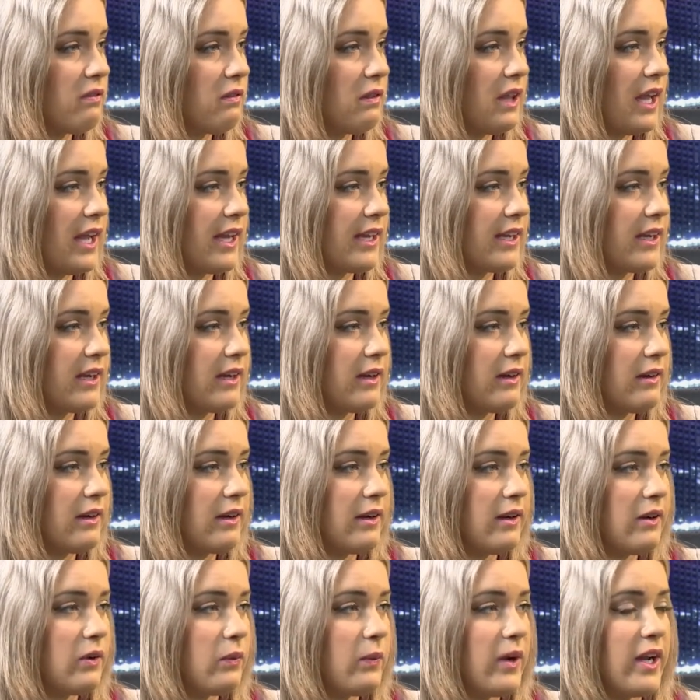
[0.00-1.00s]
Like
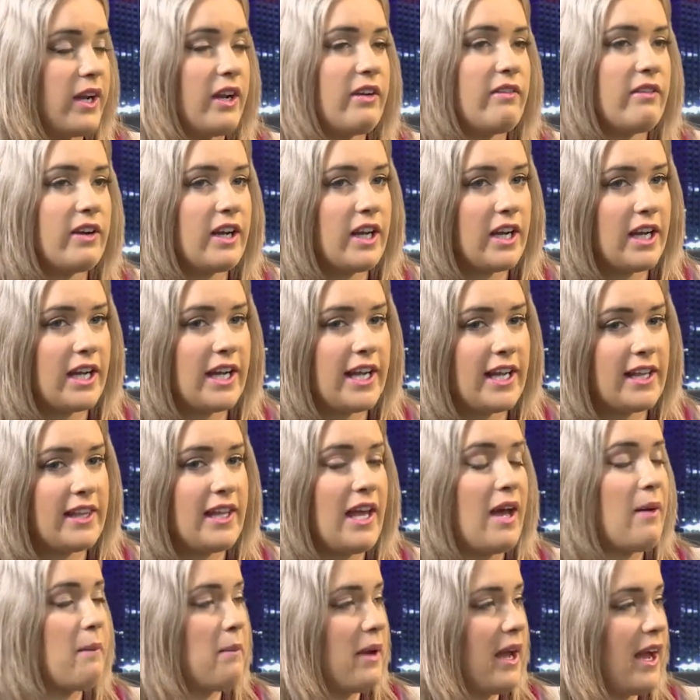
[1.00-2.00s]
we're never going to get
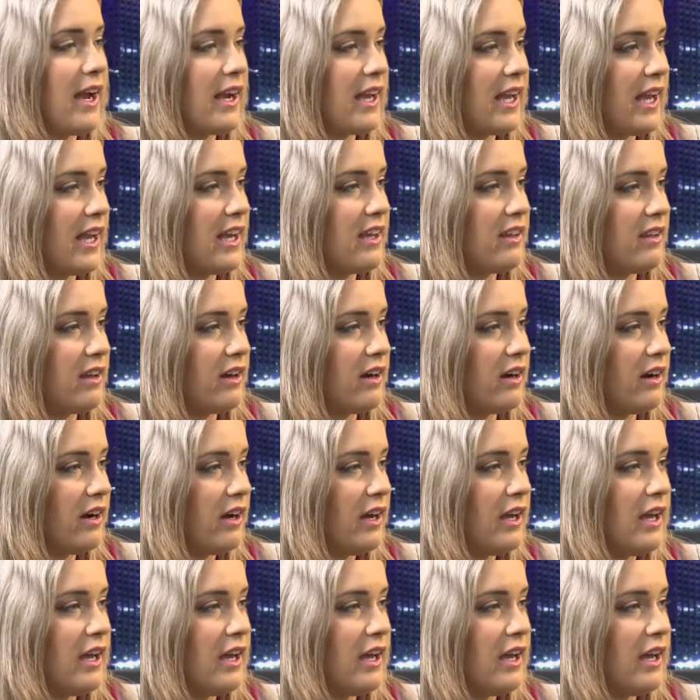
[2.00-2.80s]
that back either.